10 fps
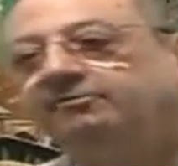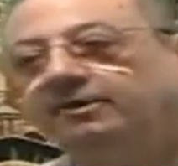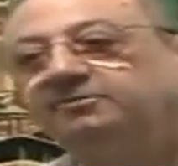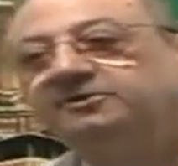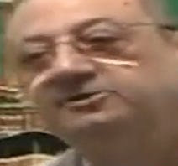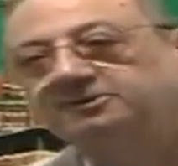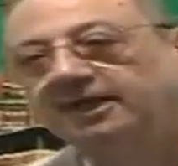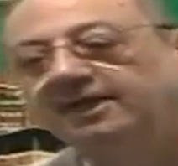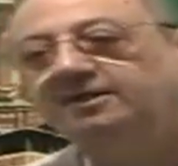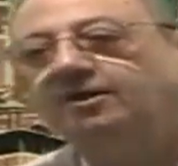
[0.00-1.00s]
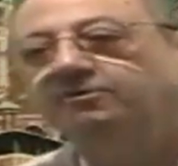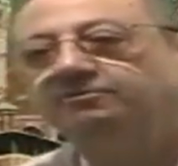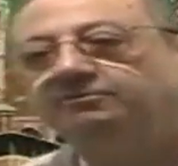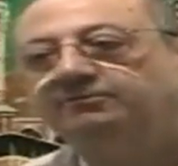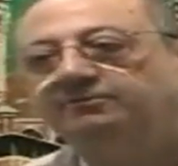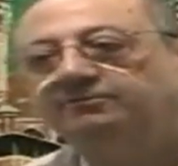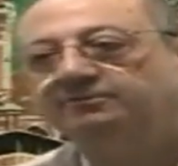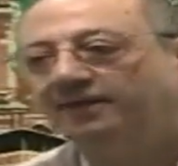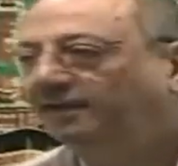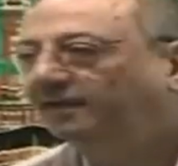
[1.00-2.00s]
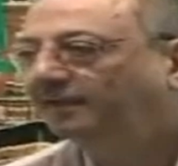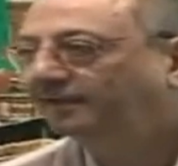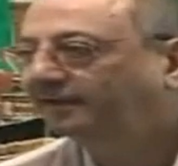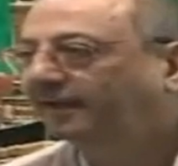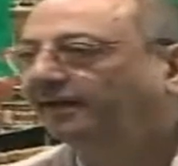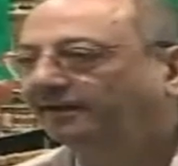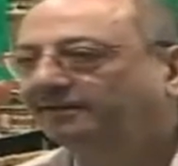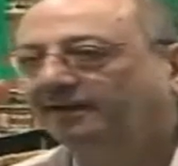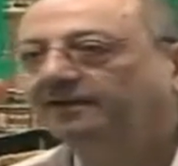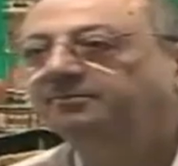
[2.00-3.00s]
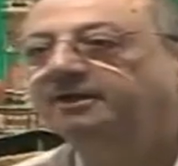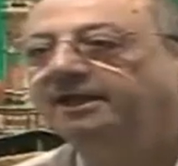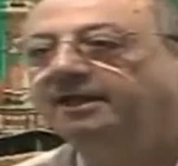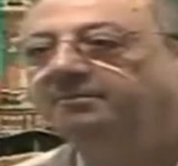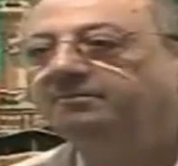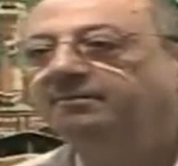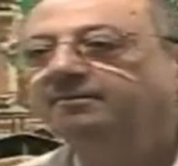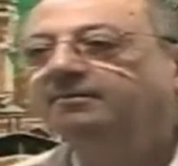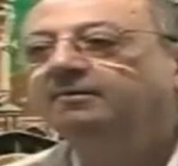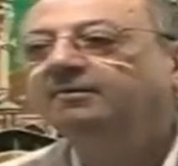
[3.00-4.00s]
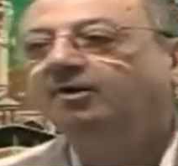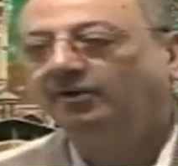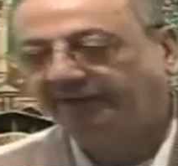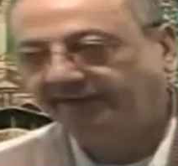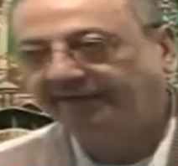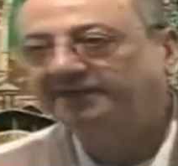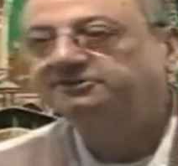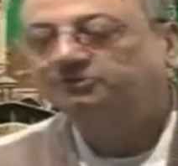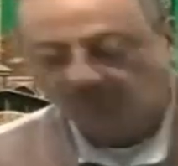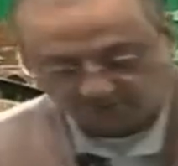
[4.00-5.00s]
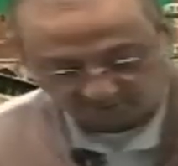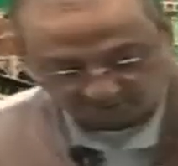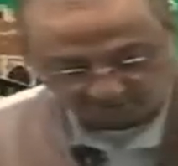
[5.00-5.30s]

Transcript: from the side of the character. He became or he is good